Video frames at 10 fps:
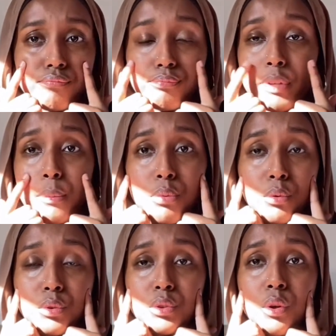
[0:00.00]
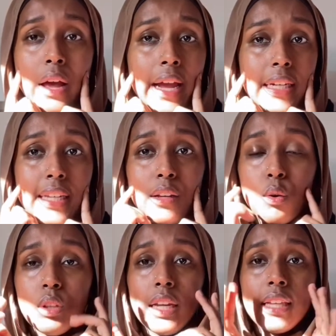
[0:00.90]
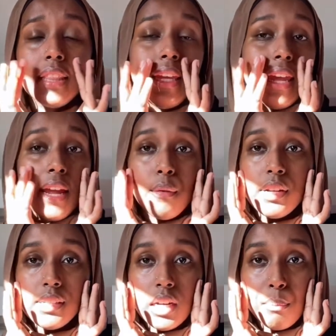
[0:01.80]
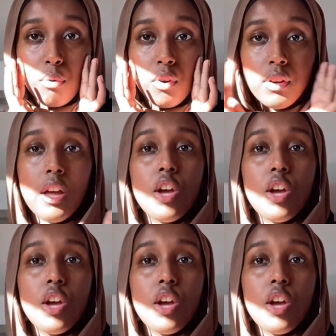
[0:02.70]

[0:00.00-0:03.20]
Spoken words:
pimples or acne or like the areas that are prone.